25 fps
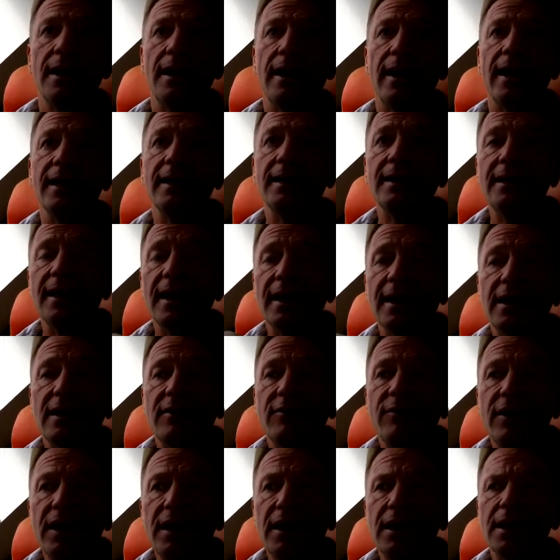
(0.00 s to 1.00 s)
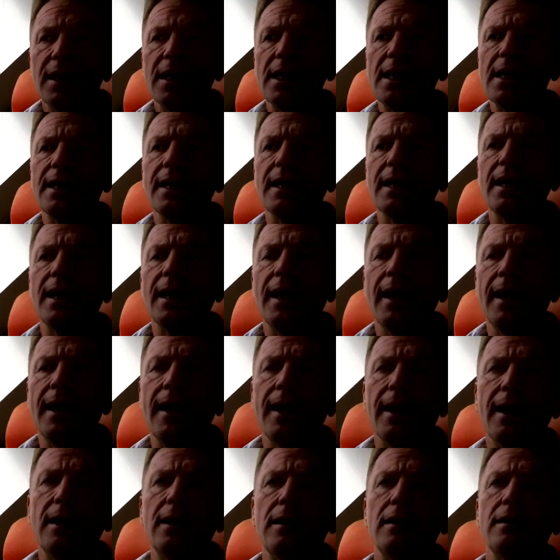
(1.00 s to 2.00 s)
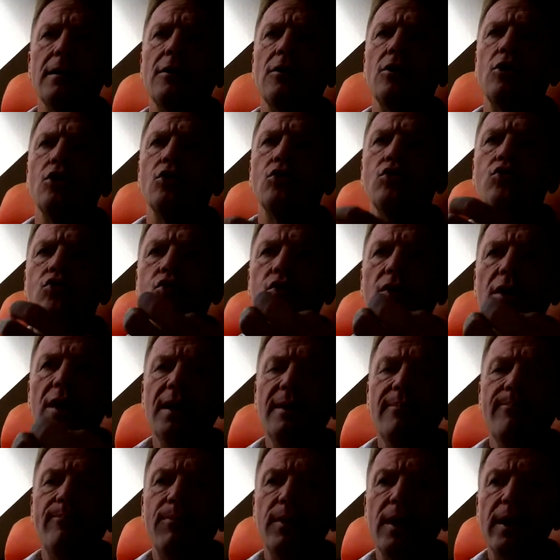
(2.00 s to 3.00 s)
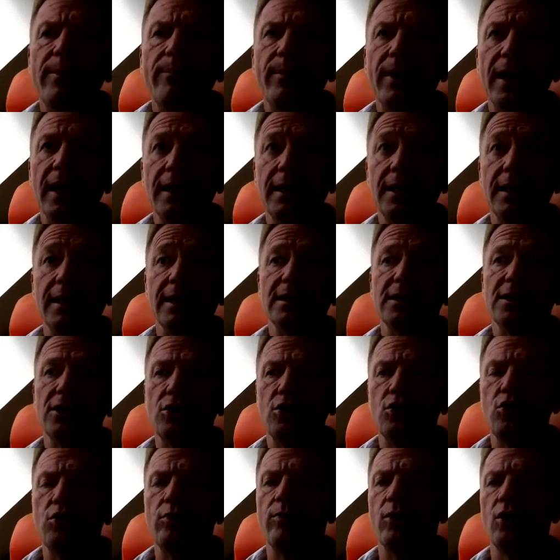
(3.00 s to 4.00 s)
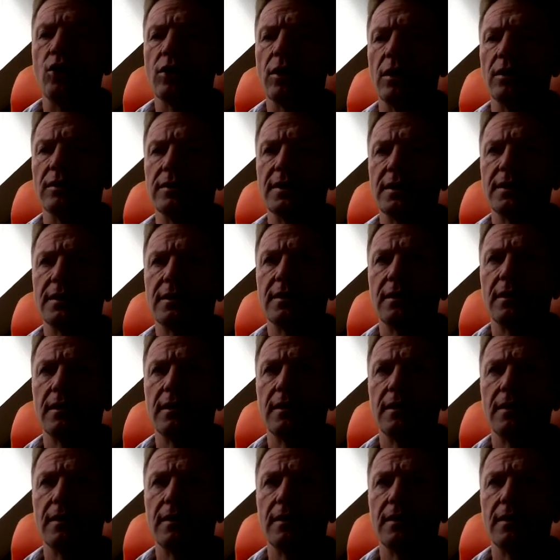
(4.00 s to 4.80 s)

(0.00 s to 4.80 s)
and that we take care to implement these new models,